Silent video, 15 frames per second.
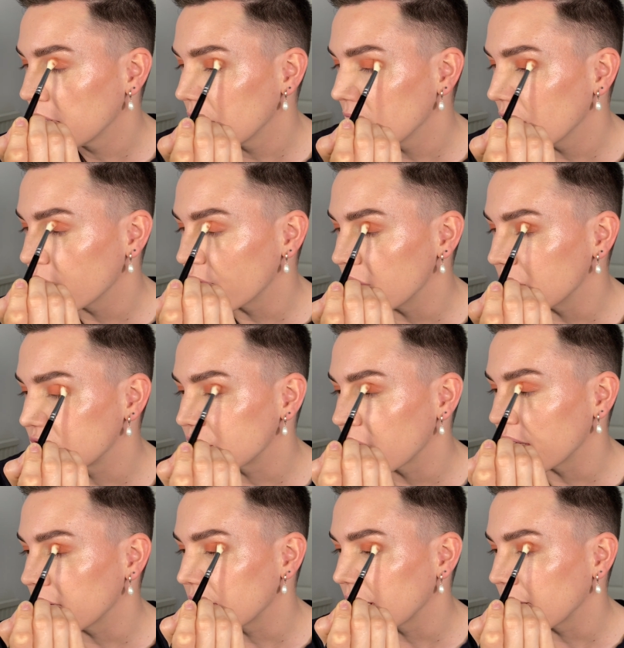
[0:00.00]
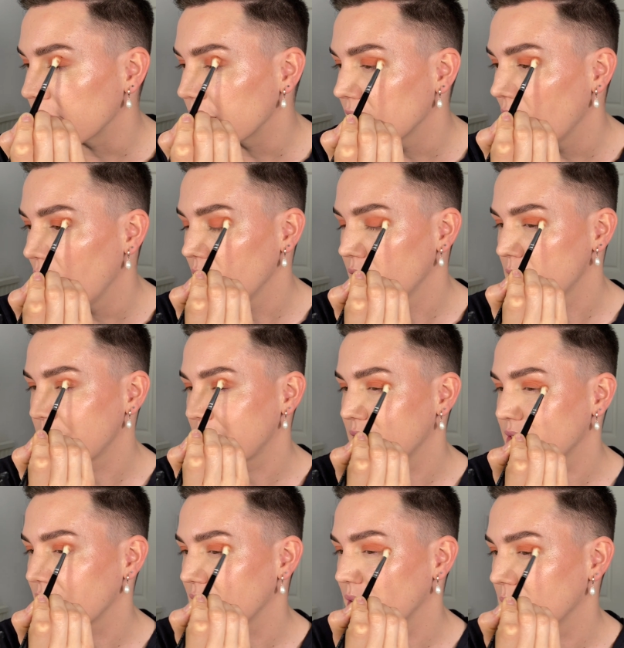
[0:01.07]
of this shade here, only because I don't